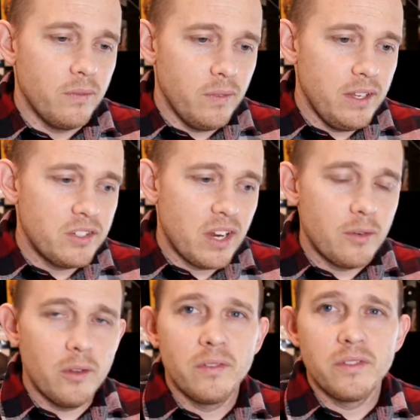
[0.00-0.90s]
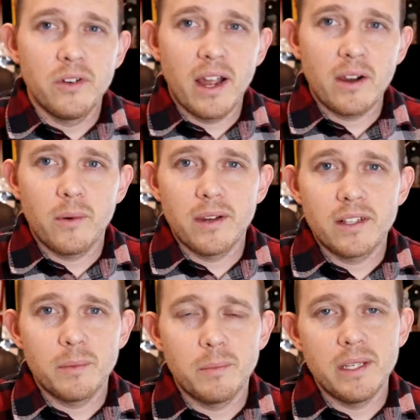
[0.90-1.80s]
in general, you're not going
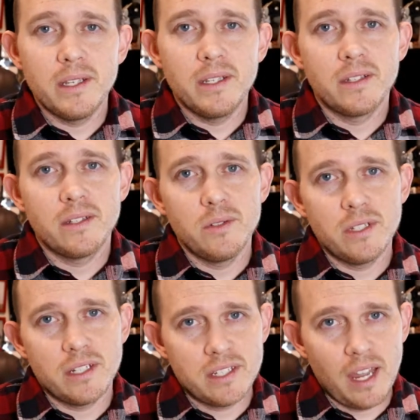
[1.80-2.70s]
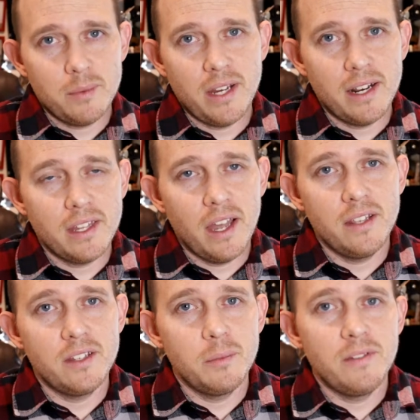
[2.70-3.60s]
to be using Snapchat a
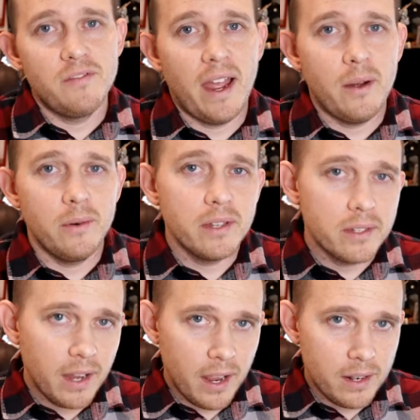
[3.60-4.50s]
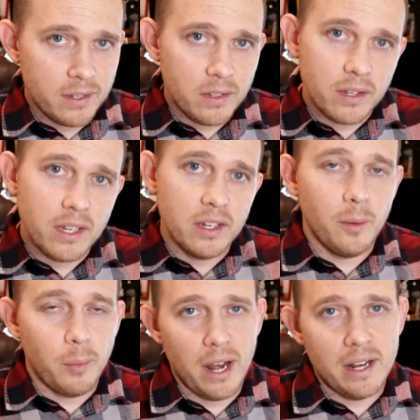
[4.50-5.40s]
ton to be found and to get
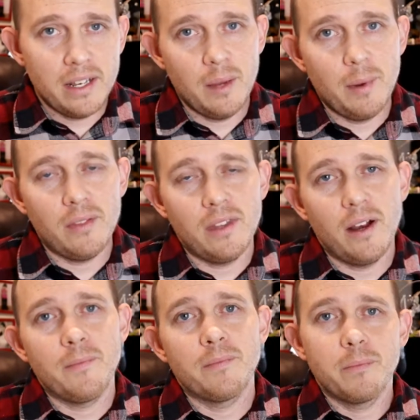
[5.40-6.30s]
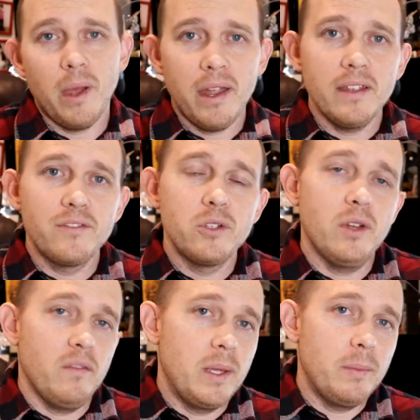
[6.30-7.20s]
your brand name out there. But if you do
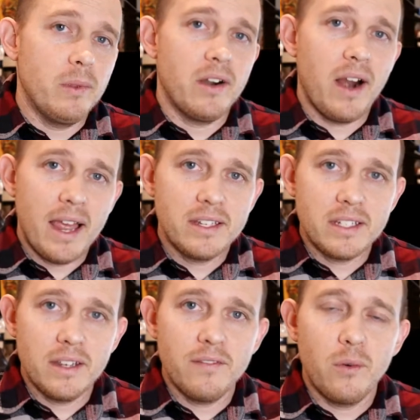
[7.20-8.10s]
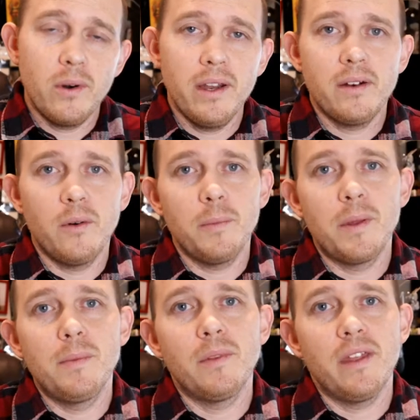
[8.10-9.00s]
have people that are asking for it or
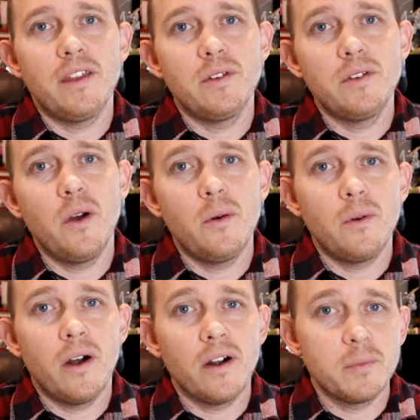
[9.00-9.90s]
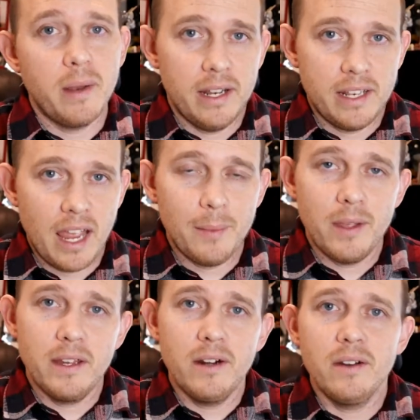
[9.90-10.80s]
people that you know are spending time
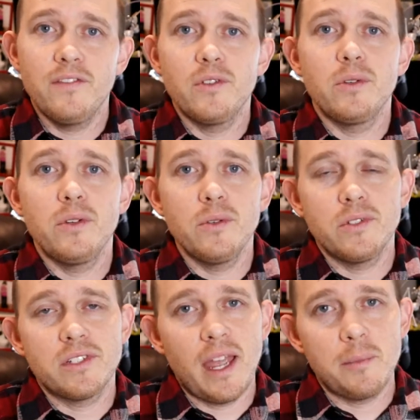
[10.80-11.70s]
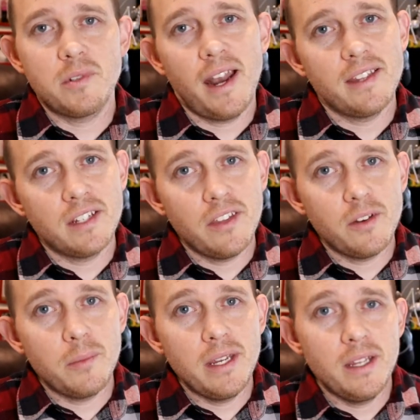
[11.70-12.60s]
on there, if you use Snapchat as
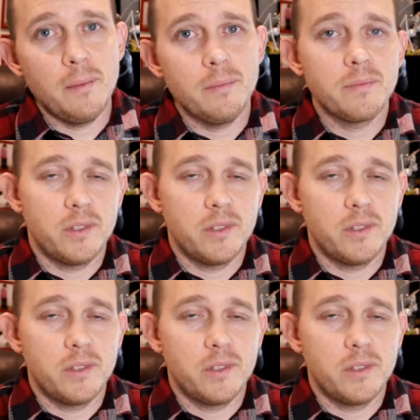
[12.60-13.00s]
another medium